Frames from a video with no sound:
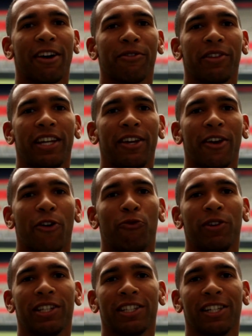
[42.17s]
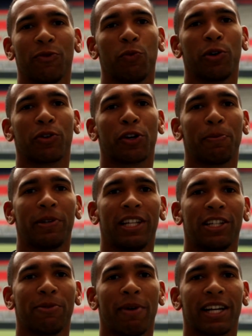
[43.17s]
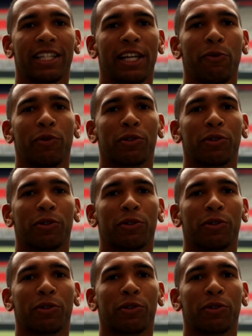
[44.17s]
out the Risen World Cup Edition magazine,